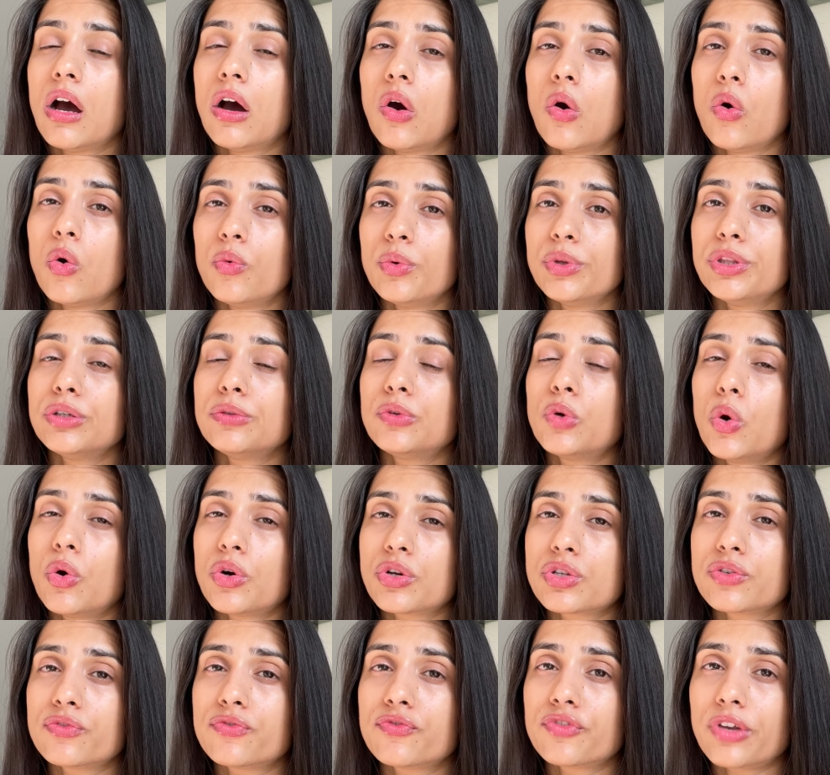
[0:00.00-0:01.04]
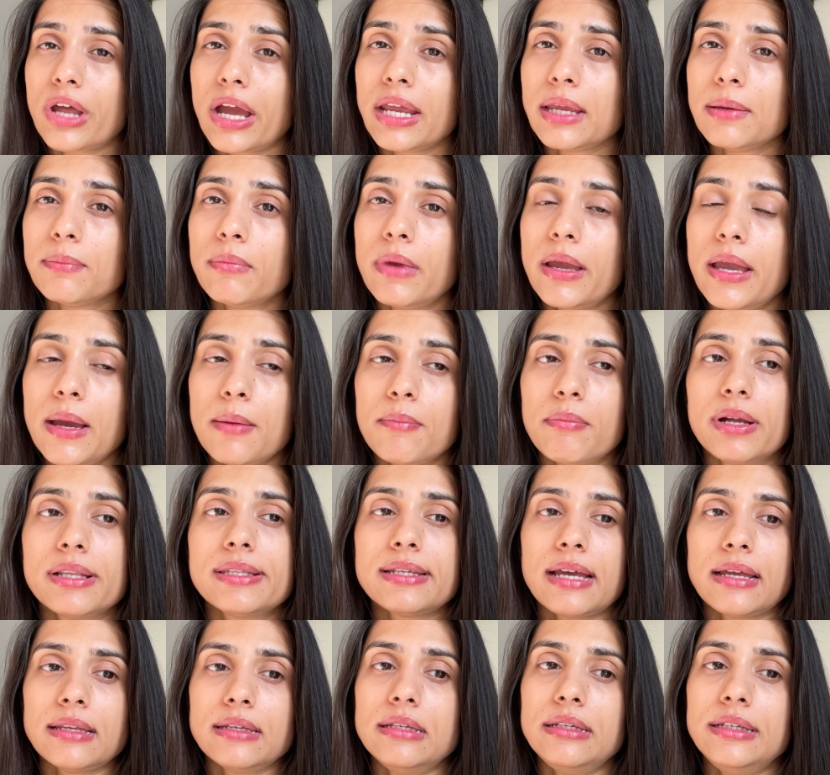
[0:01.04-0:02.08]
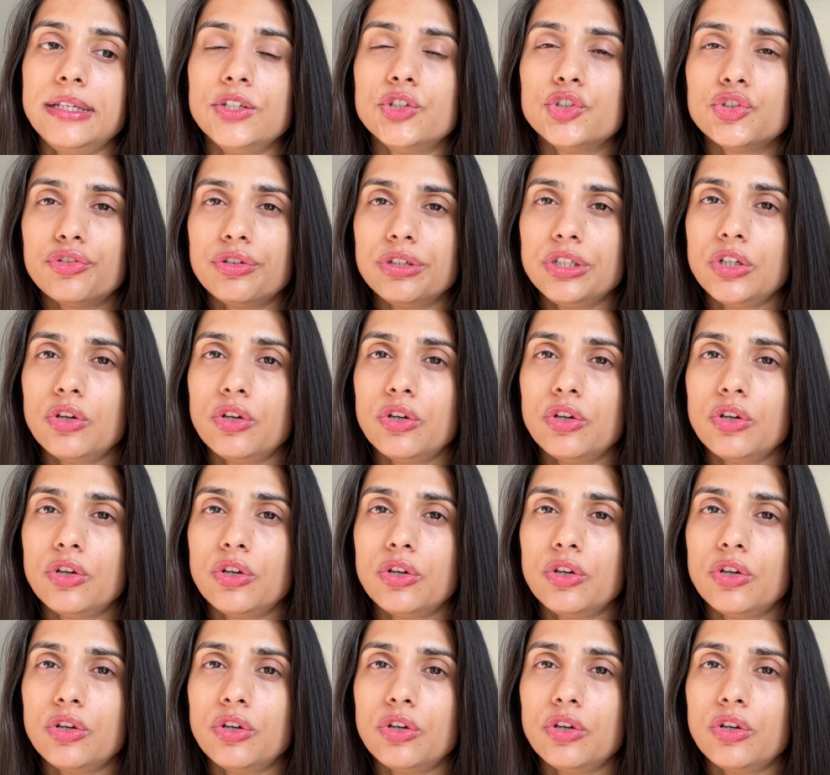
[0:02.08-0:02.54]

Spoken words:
over the course of time, but suddenly during